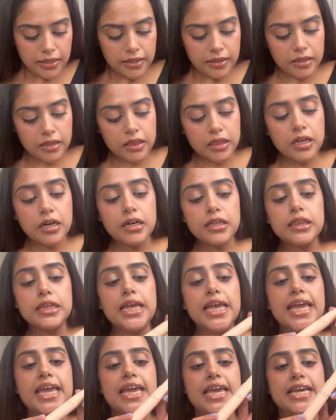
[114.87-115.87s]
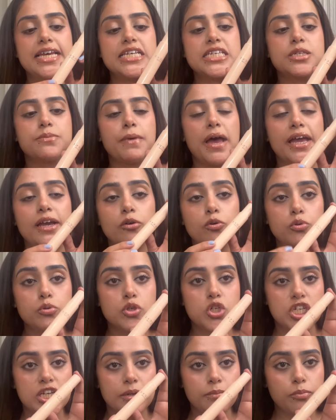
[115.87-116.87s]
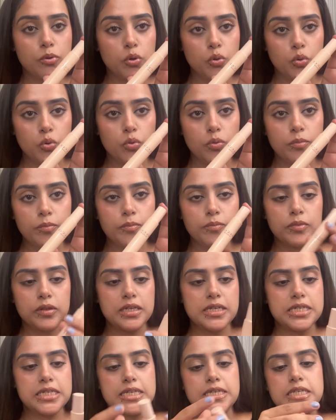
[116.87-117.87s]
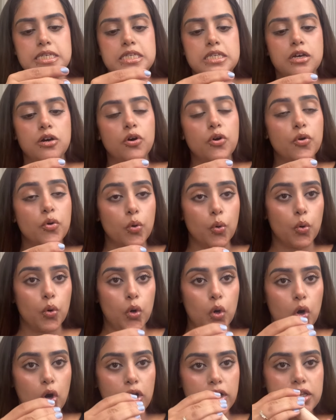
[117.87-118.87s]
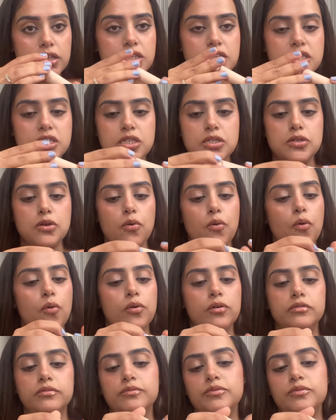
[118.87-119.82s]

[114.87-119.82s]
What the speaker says: The third thing is my Gucci Bloom. This is a roll-on. So